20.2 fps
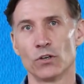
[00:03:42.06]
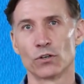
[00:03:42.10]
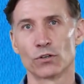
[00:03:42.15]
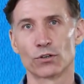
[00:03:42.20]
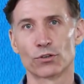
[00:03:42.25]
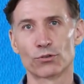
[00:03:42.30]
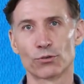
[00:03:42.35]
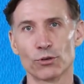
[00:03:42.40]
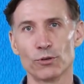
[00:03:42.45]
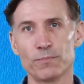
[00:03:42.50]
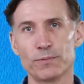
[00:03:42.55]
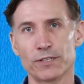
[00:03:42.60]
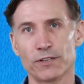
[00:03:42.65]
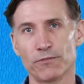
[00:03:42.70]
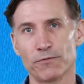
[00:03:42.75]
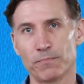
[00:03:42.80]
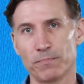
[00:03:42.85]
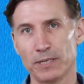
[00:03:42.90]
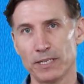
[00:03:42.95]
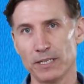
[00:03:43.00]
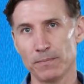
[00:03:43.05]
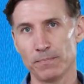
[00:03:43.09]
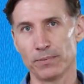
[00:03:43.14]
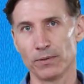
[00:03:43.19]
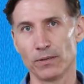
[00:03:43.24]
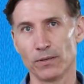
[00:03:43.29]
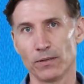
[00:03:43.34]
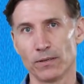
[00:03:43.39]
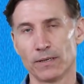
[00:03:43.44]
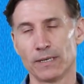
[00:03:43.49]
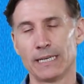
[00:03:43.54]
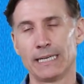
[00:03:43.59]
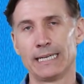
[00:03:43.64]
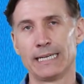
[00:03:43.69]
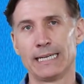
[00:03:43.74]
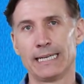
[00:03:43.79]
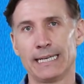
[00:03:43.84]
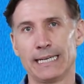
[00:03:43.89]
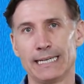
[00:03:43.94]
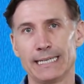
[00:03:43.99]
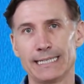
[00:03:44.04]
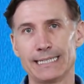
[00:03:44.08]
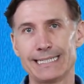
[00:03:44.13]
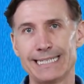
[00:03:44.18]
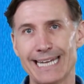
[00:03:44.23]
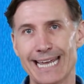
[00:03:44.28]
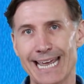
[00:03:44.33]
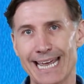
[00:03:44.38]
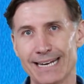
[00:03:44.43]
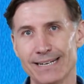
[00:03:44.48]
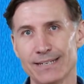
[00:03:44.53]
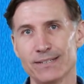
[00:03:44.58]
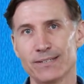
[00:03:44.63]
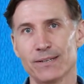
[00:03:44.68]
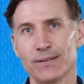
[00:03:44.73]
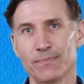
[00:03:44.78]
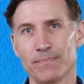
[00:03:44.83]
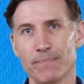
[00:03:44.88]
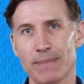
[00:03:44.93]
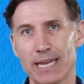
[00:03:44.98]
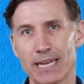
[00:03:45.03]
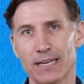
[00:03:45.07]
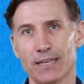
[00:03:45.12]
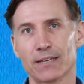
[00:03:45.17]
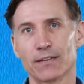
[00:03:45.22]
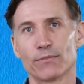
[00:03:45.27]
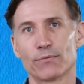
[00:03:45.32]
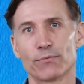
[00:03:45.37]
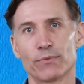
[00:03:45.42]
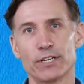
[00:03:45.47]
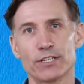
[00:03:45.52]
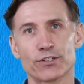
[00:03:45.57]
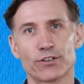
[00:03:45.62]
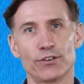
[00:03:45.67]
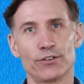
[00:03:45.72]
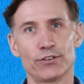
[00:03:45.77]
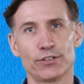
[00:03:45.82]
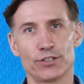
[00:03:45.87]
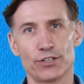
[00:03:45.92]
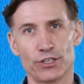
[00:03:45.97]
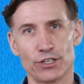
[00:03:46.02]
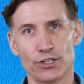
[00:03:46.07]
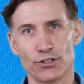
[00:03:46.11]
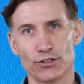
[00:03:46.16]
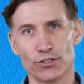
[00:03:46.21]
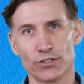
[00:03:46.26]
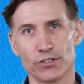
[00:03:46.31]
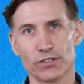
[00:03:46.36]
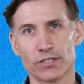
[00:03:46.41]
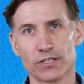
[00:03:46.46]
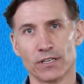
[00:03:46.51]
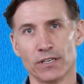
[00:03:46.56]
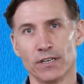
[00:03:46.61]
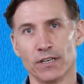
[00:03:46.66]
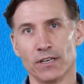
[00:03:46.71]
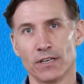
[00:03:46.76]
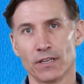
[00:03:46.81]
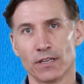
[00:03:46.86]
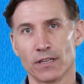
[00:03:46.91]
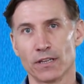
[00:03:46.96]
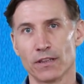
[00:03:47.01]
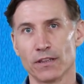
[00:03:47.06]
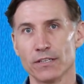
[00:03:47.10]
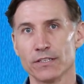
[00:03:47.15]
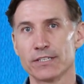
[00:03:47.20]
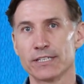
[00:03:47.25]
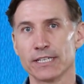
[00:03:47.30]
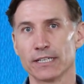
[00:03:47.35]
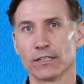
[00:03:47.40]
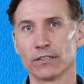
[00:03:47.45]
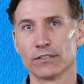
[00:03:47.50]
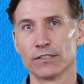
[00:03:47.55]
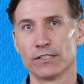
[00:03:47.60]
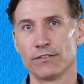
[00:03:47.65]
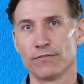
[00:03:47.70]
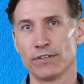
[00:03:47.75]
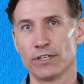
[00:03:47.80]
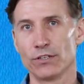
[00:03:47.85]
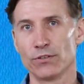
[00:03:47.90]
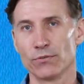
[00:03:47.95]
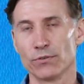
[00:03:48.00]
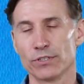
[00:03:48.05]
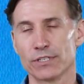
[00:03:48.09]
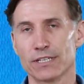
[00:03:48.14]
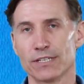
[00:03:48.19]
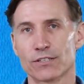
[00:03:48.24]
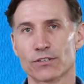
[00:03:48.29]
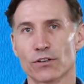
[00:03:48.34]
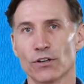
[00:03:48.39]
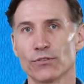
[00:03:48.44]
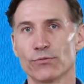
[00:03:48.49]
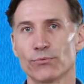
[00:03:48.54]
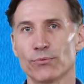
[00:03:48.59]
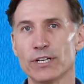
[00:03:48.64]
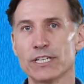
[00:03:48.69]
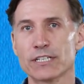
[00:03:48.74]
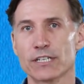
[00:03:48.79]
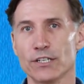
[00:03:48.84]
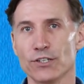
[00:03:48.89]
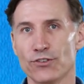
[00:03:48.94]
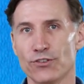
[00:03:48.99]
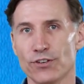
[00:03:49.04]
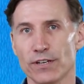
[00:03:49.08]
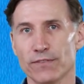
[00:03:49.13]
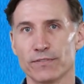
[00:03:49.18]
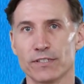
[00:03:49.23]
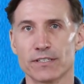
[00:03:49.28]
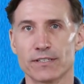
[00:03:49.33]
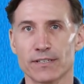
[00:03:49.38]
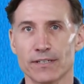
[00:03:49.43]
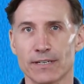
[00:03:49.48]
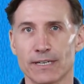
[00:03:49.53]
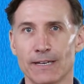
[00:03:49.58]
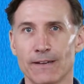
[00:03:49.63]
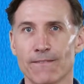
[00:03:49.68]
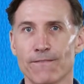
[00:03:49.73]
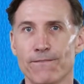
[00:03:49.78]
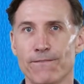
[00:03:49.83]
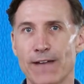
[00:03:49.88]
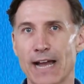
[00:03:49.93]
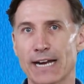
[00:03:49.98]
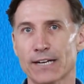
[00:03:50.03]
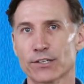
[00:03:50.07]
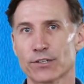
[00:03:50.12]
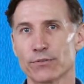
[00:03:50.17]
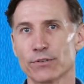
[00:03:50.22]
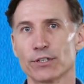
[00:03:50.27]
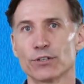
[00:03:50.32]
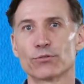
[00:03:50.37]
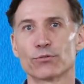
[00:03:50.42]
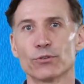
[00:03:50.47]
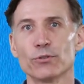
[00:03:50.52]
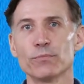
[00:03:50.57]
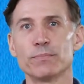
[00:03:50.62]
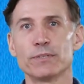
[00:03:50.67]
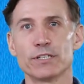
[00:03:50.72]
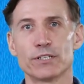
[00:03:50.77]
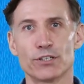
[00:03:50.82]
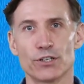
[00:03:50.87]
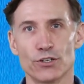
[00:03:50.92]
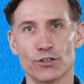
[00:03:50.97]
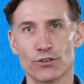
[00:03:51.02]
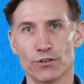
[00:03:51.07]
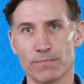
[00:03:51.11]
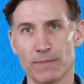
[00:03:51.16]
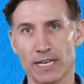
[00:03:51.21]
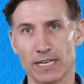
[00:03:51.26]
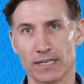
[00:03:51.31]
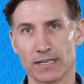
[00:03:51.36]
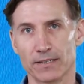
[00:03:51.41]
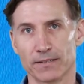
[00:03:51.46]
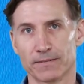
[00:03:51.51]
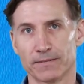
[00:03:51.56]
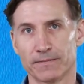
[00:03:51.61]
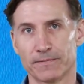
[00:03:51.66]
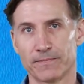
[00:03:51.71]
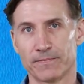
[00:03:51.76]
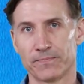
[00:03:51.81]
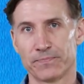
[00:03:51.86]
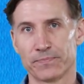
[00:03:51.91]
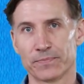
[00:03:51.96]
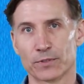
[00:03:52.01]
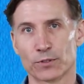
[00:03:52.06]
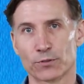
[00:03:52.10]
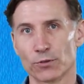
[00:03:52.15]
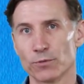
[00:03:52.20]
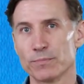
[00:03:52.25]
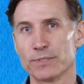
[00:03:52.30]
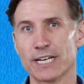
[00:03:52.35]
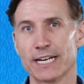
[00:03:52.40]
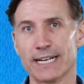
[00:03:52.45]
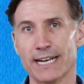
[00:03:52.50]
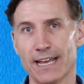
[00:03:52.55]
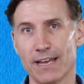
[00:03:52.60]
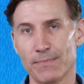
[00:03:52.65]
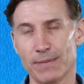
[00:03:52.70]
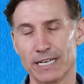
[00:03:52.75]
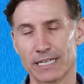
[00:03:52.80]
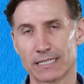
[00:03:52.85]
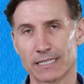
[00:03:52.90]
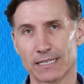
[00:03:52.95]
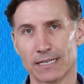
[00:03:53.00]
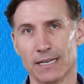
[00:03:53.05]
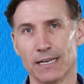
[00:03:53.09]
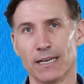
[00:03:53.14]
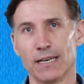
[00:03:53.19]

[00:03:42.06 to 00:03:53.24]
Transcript: Groups of people tend to make riskier decisions than single individuals. It's called risky shift. It's a factor in group decision making, group dynamics.